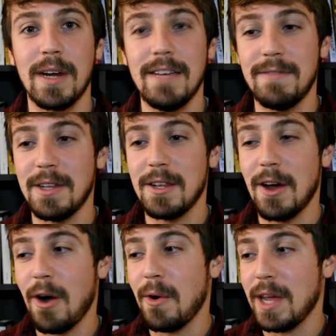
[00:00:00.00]
even
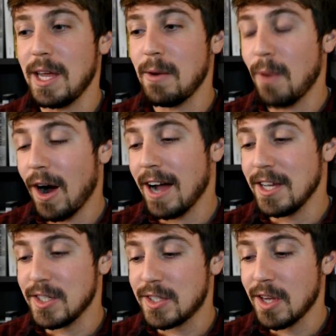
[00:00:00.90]
though he
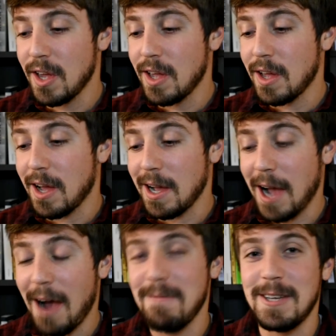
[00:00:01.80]
was
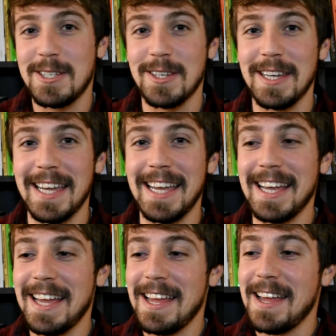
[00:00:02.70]
obviously